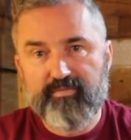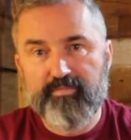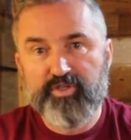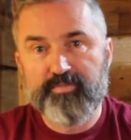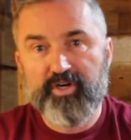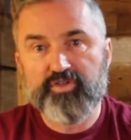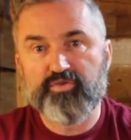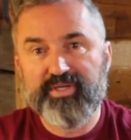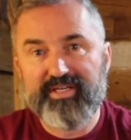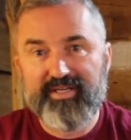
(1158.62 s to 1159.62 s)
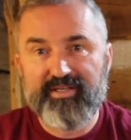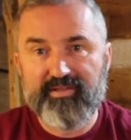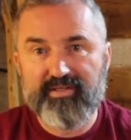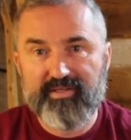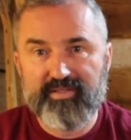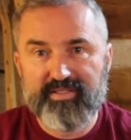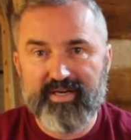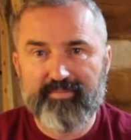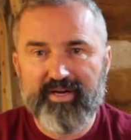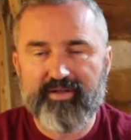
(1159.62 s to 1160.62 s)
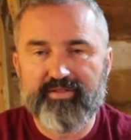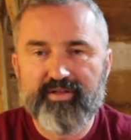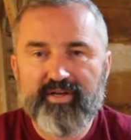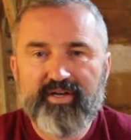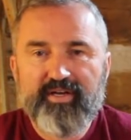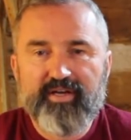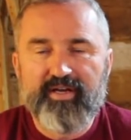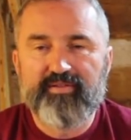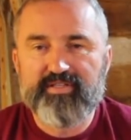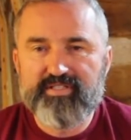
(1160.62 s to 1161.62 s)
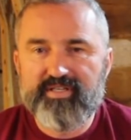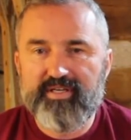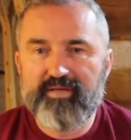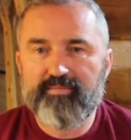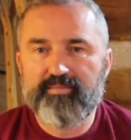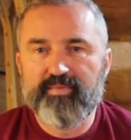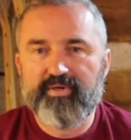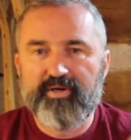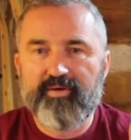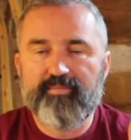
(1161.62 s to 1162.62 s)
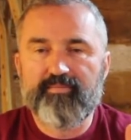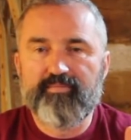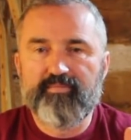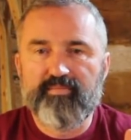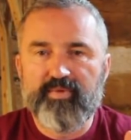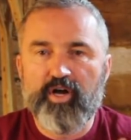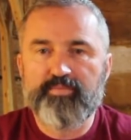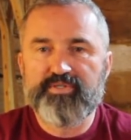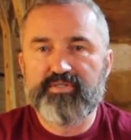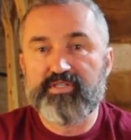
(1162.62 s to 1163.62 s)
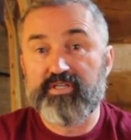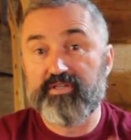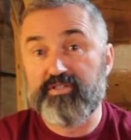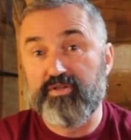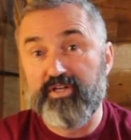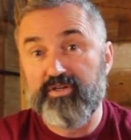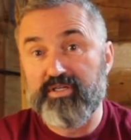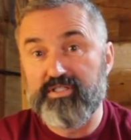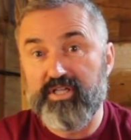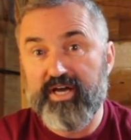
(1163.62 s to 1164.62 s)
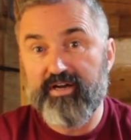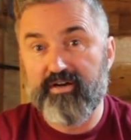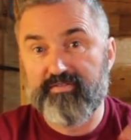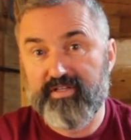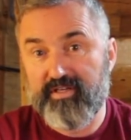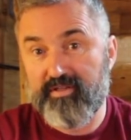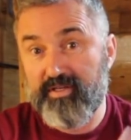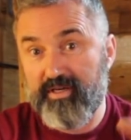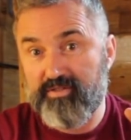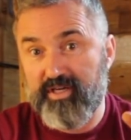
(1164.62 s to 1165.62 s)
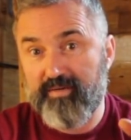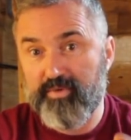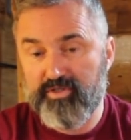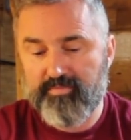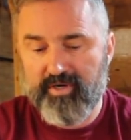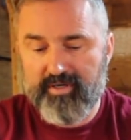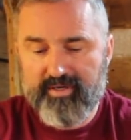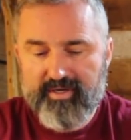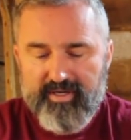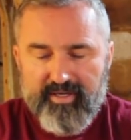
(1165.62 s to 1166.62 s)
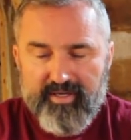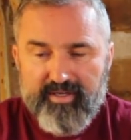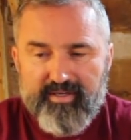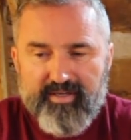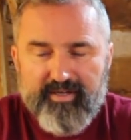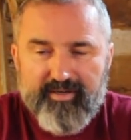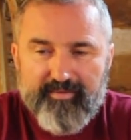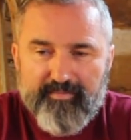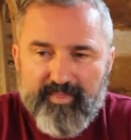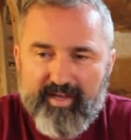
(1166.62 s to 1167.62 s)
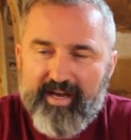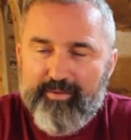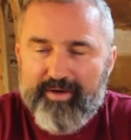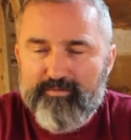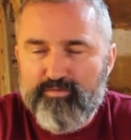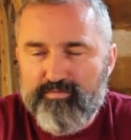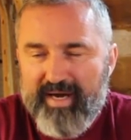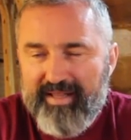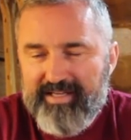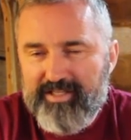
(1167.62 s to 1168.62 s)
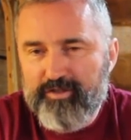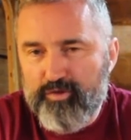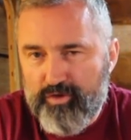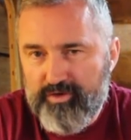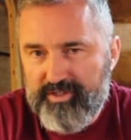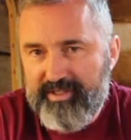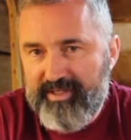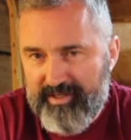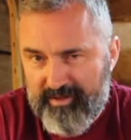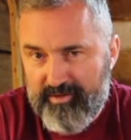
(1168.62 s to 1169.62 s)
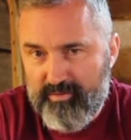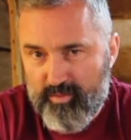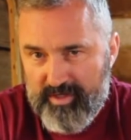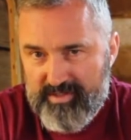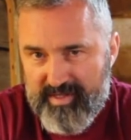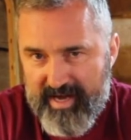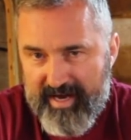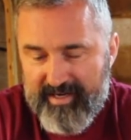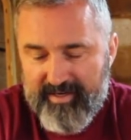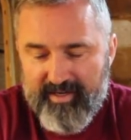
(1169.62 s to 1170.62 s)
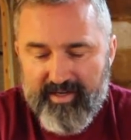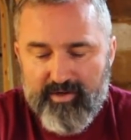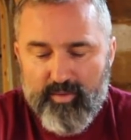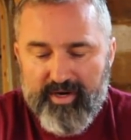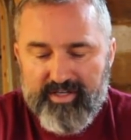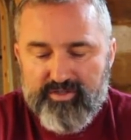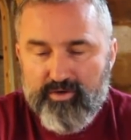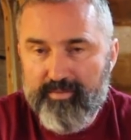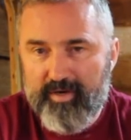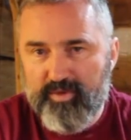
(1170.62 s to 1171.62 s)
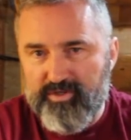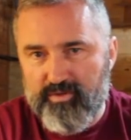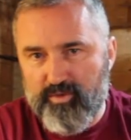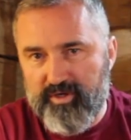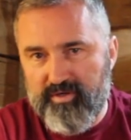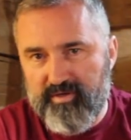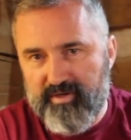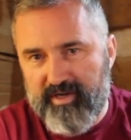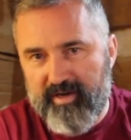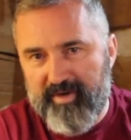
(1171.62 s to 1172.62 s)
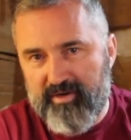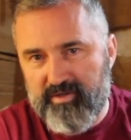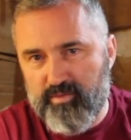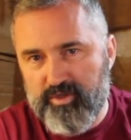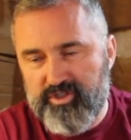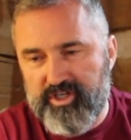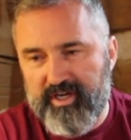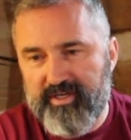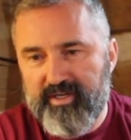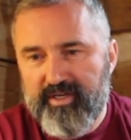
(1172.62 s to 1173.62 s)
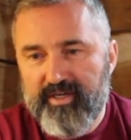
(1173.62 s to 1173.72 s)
birch bark tree in the dye bath, and the steam helps so that you can slide off the outside birch bark. Anyway, my lesson learned here was that when I store my winter wood out in the woodshed,